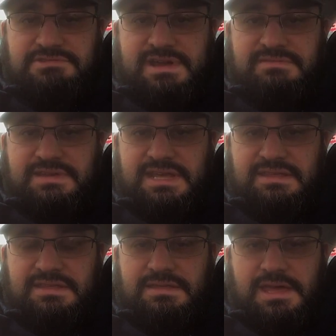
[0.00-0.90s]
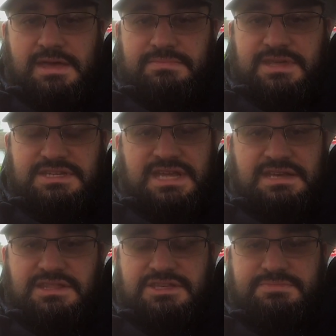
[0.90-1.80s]
around it. They
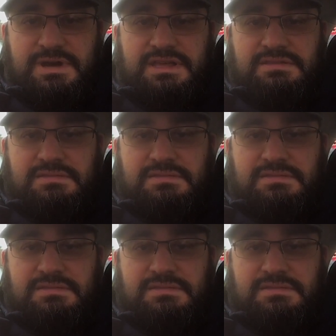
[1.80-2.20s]
said in the spring,